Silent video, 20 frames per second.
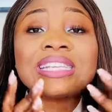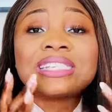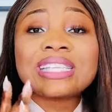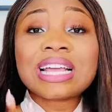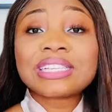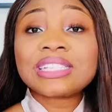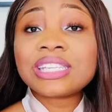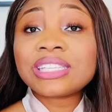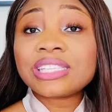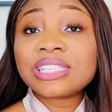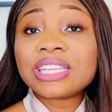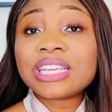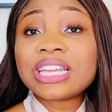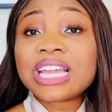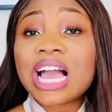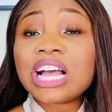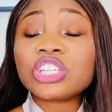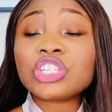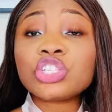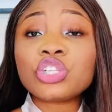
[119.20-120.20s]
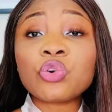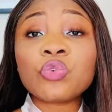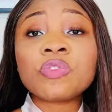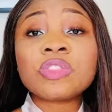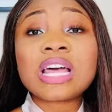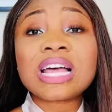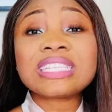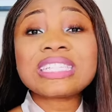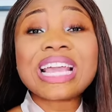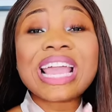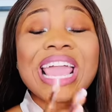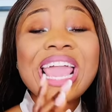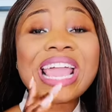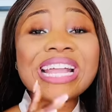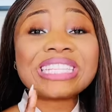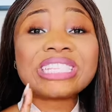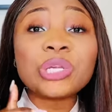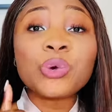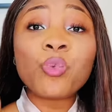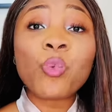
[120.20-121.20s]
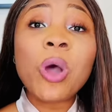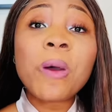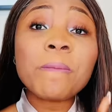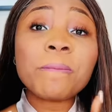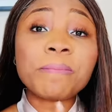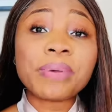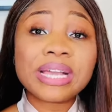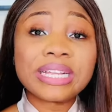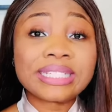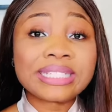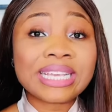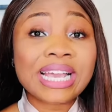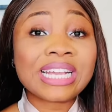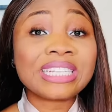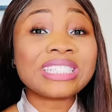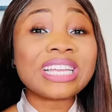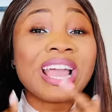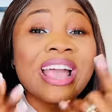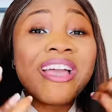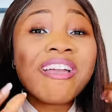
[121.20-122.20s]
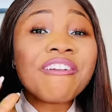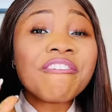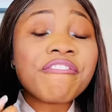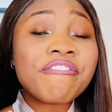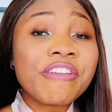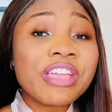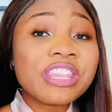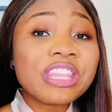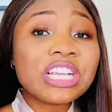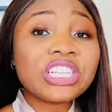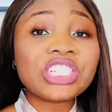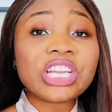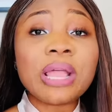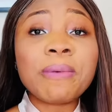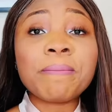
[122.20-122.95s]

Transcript: Statistics has shown that 81% Finnish